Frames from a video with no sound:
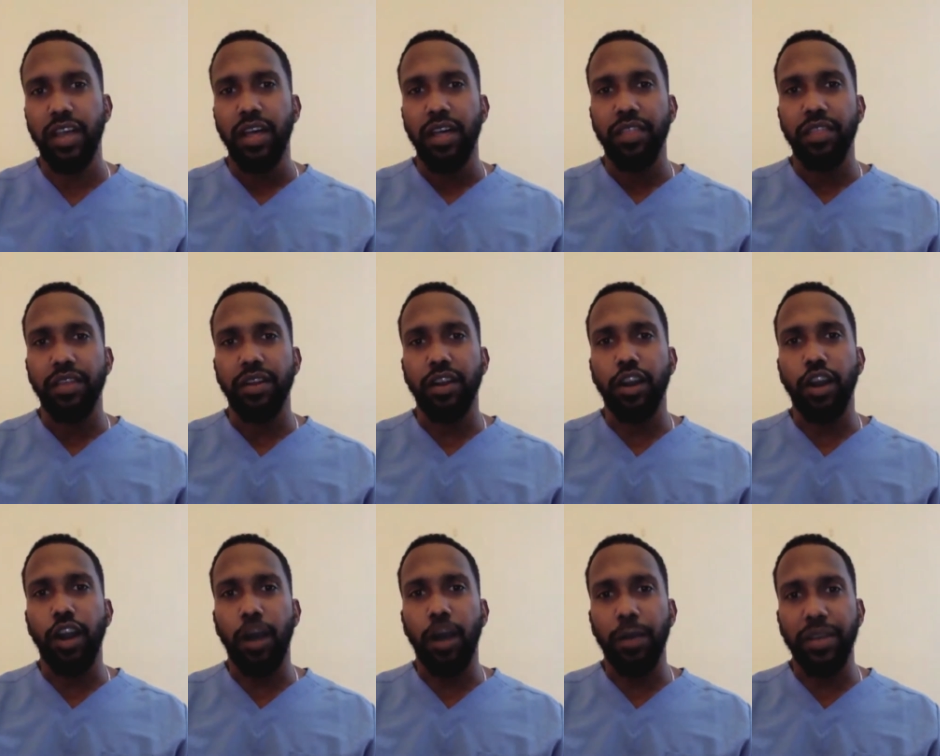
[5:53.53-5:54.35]
the
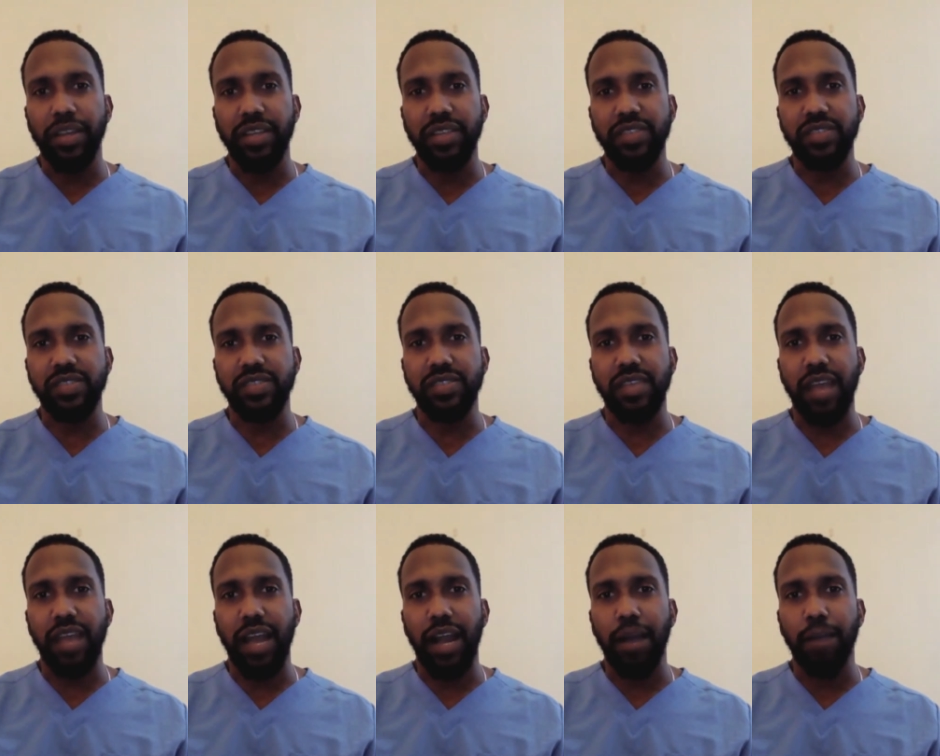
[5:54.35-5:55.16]

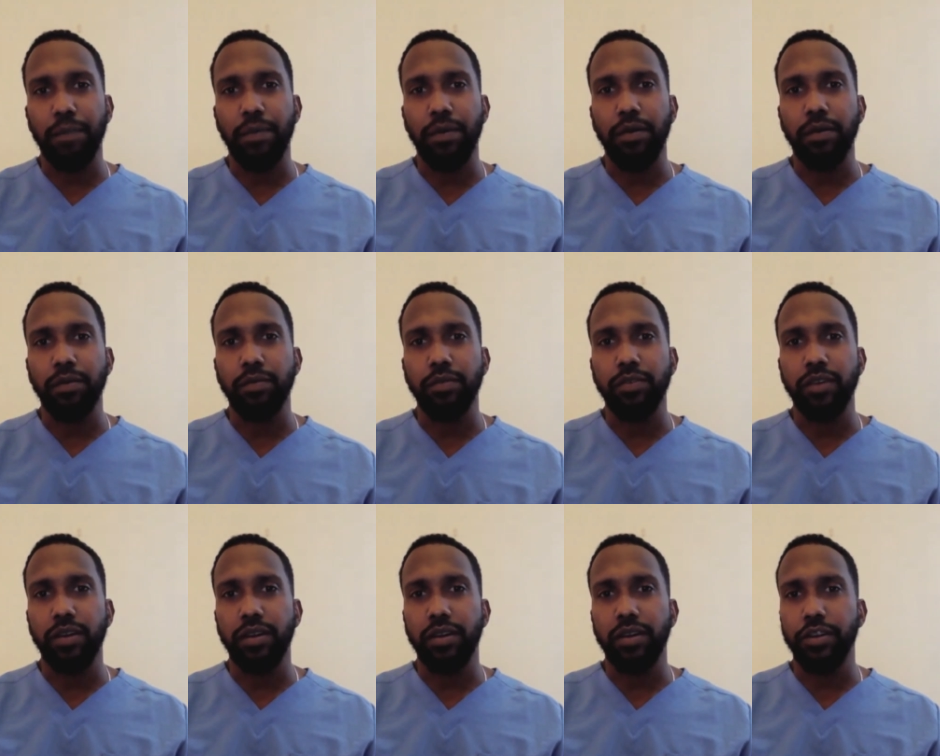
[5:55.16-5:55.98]
commonest um,
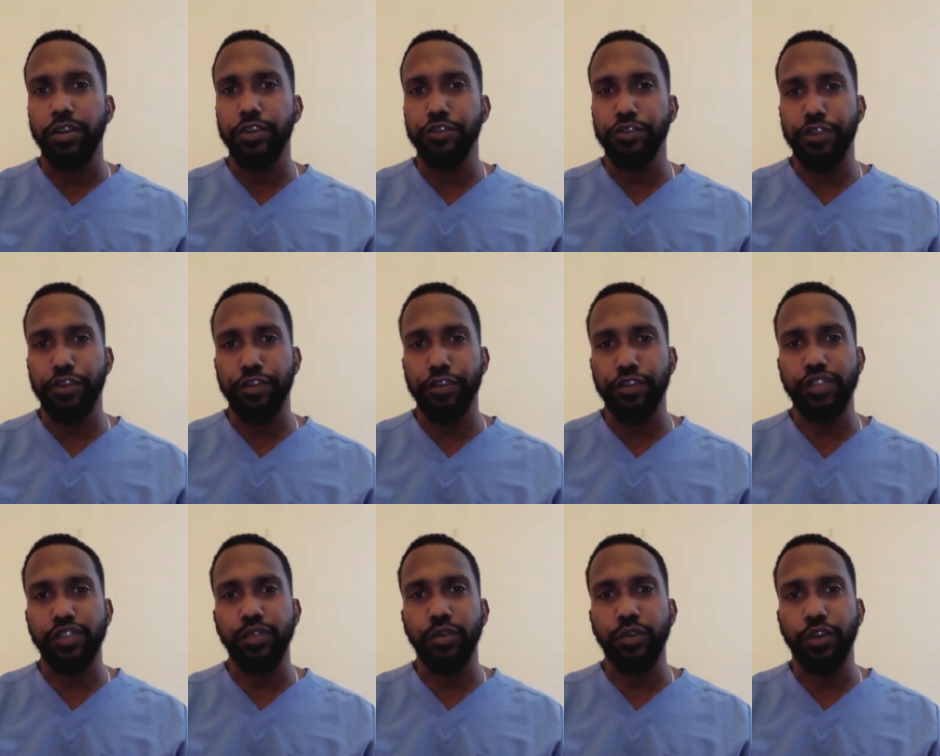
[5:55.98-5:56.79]
urinary
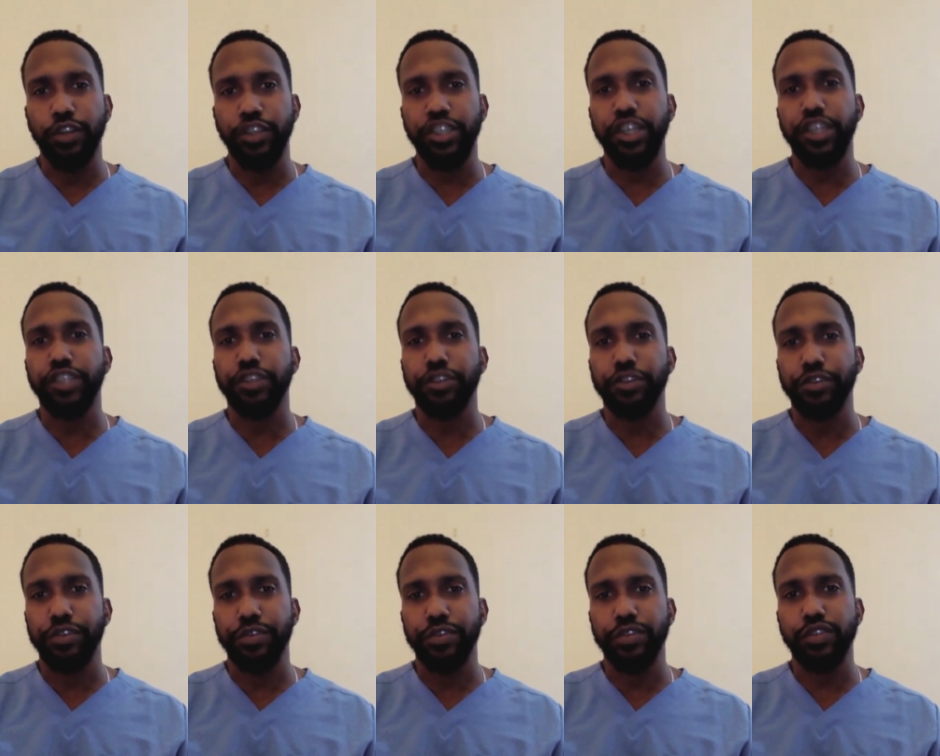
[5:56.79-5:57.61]
stone or genital
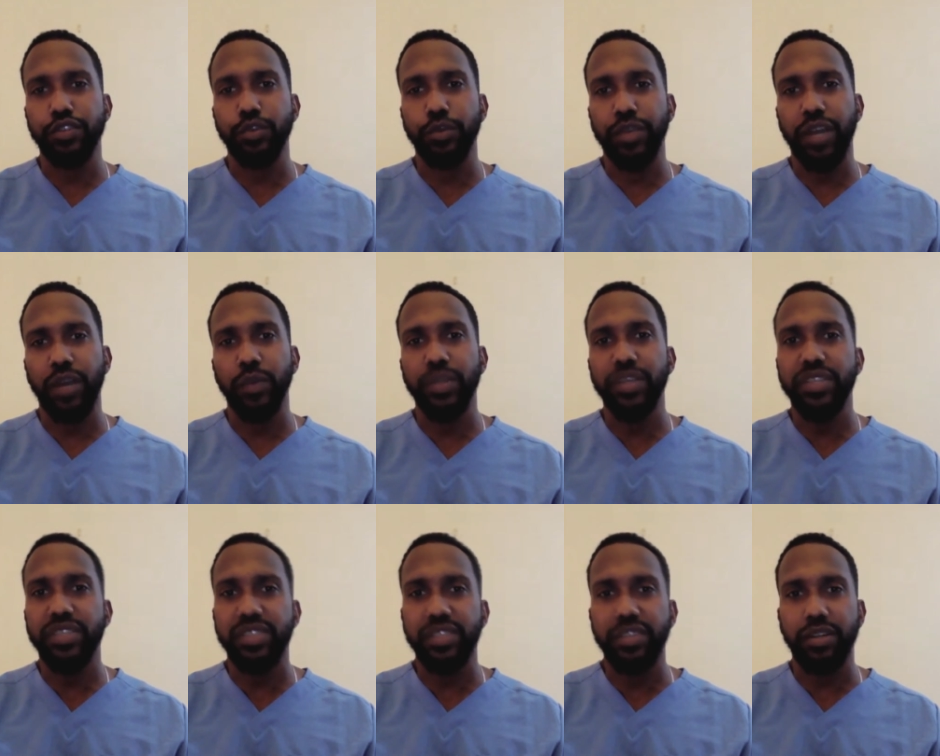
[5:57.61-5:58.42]
urinary stone that we
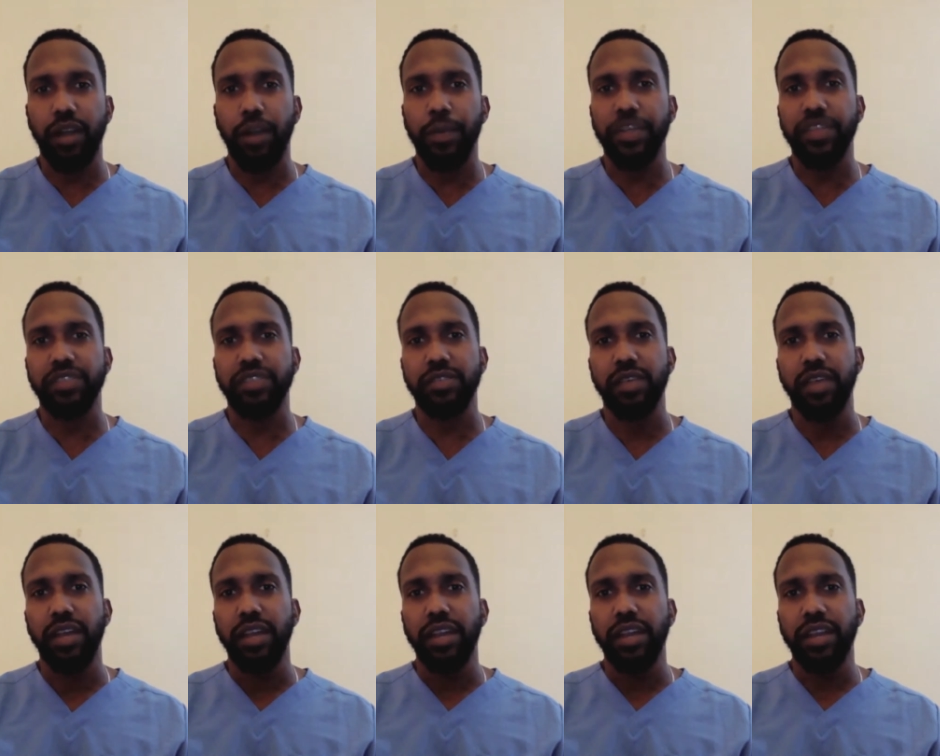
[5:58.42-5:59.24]
see. Commonest
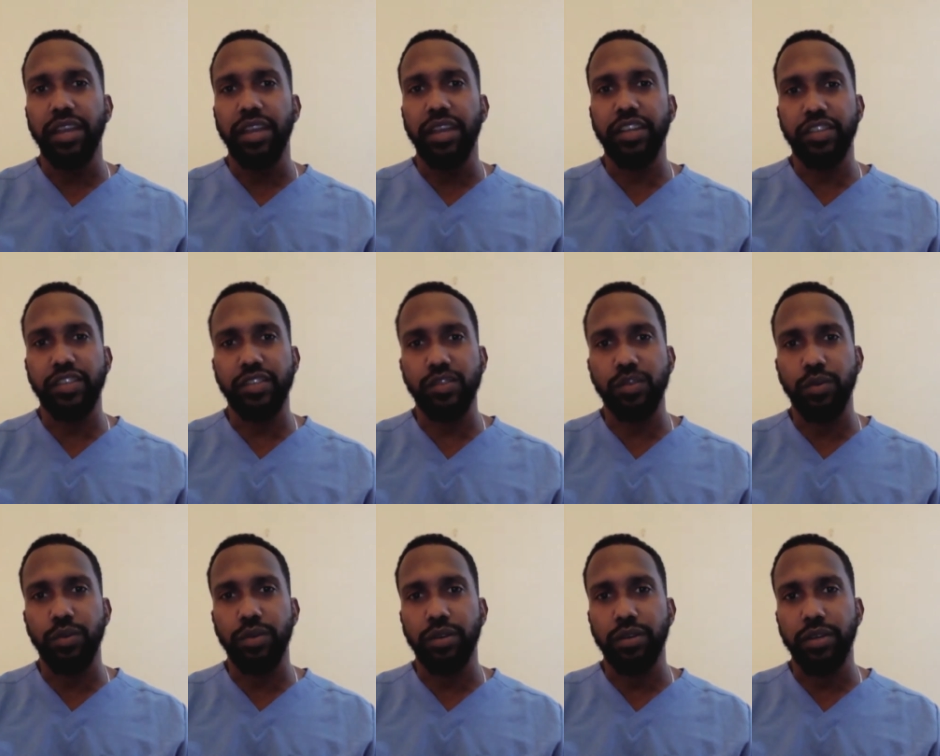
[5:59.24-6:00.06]
kidney
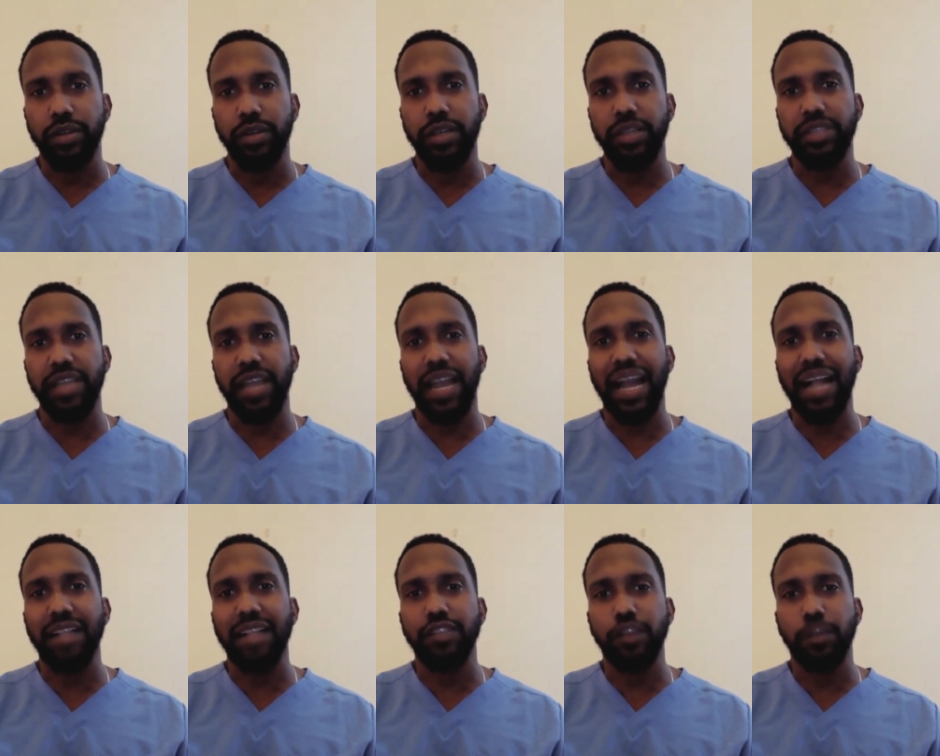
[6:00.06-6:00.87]
stone is a
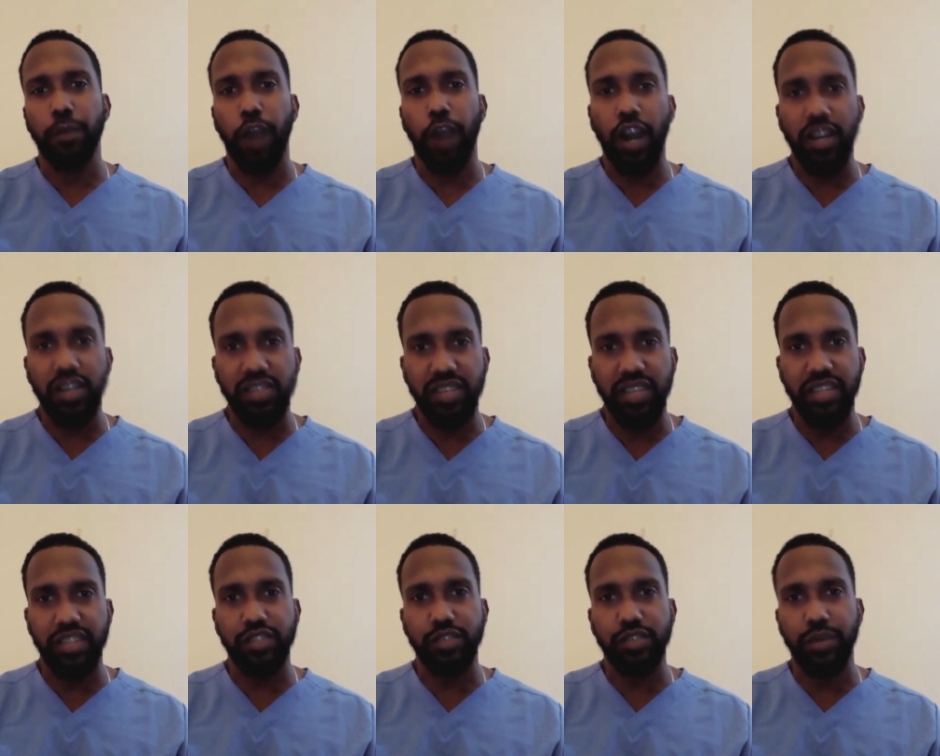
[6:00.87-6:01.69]
calcium oxalate
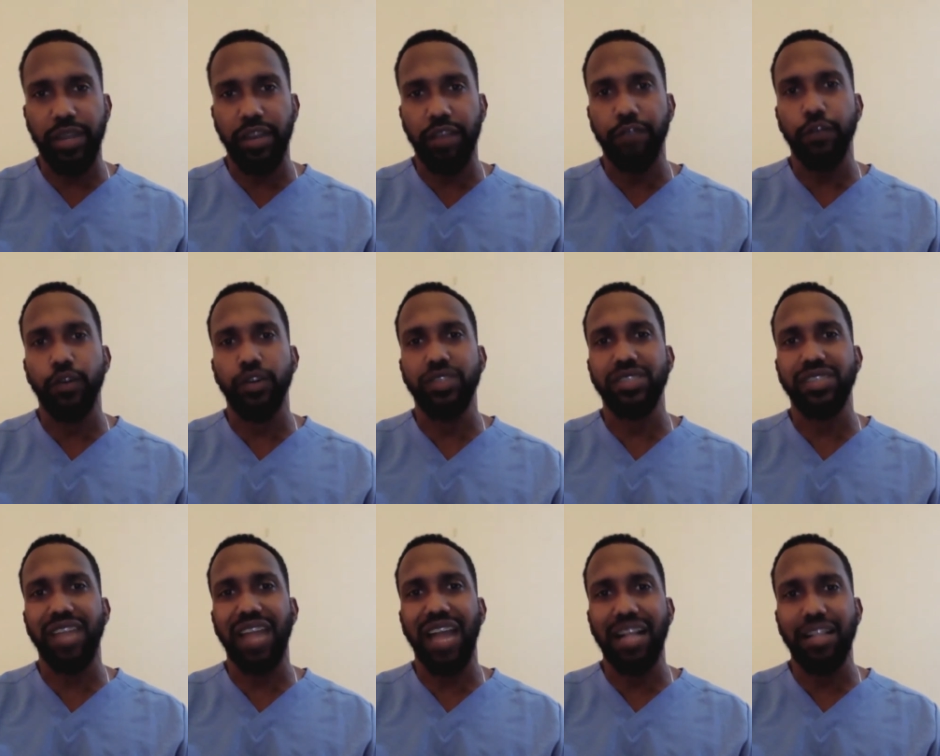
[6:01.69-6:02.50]
stone. And of course,
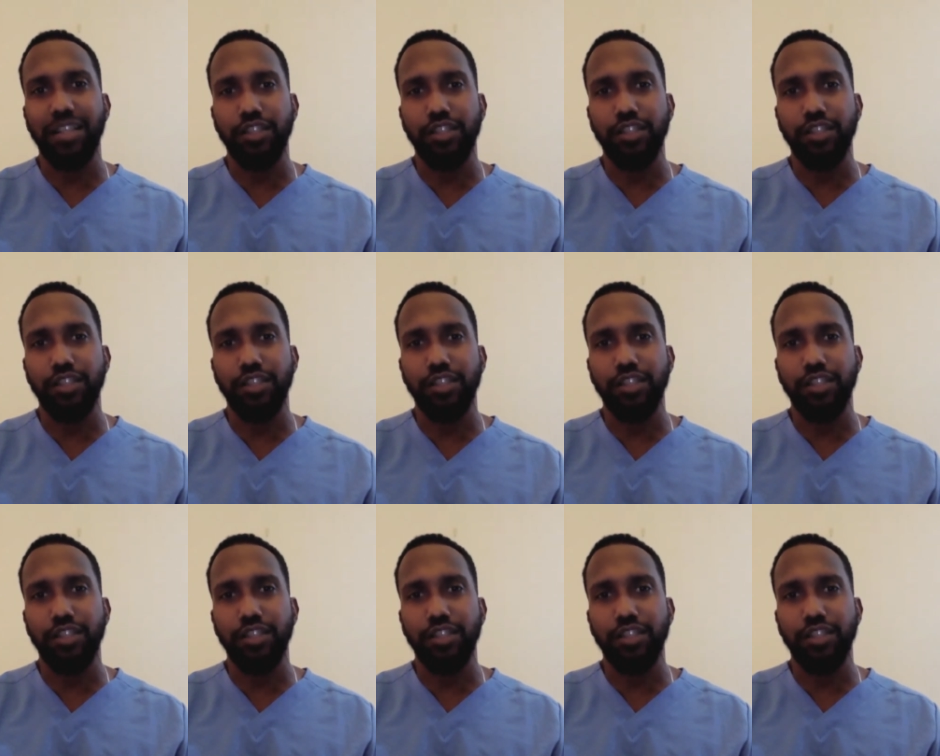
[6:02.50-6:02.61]
calcium